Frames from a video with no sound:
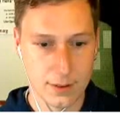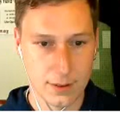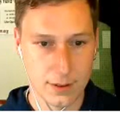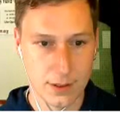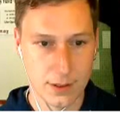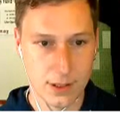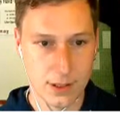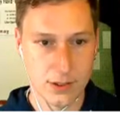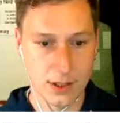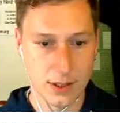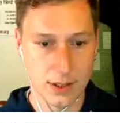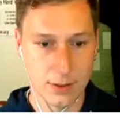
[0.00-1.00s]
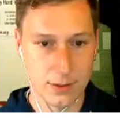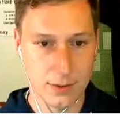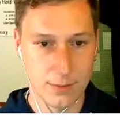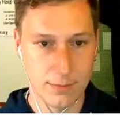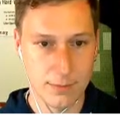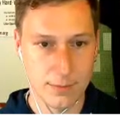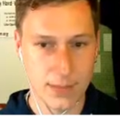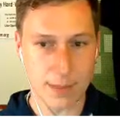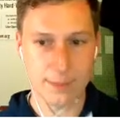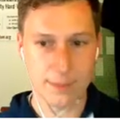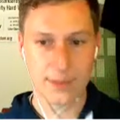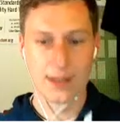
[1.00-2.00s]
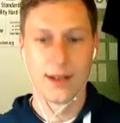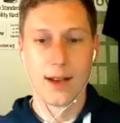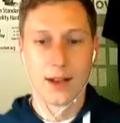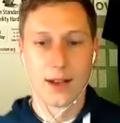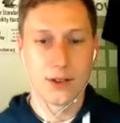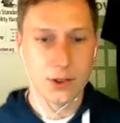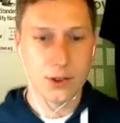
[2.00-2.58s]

Is it? Yep. So